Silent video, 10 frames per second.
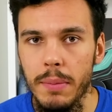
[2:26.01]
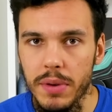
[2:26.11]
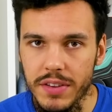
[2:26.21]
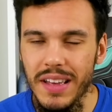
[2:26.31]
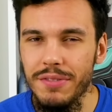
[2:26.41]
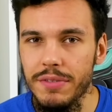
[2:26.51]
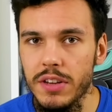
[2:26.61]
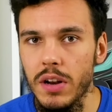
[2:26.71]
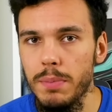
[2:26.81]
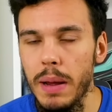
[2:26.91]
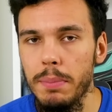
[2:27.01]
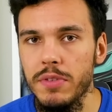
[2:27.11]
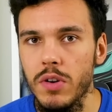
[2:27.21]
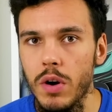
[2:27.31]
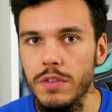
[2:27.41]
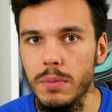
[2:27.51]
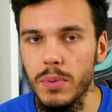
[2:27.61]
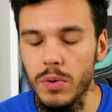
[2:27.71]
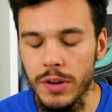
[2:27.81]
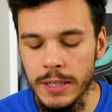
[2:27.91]
because that $50 bump is across the
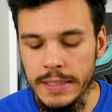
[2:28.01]
board.